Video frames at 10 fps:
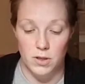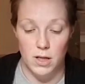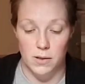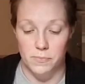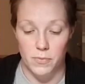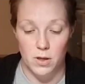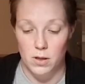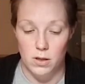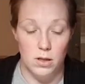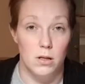Yeah,
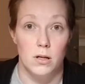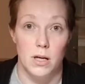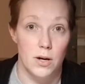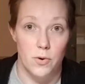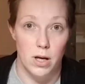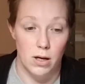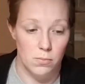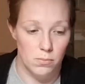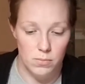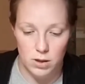here I
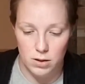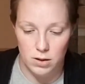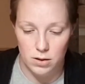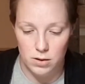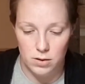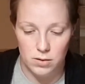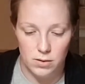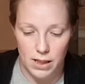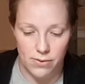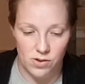am
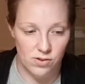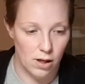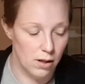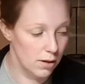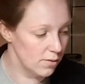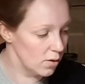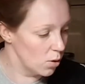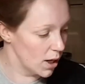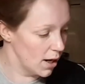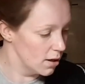in the silence.
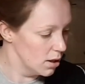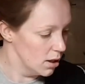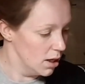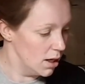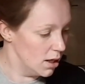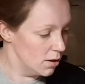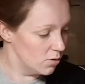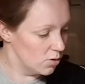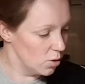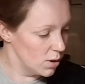Okay,
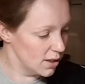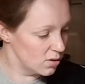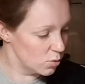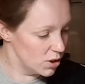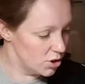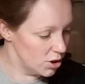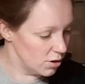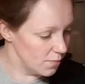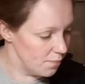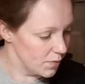so next question.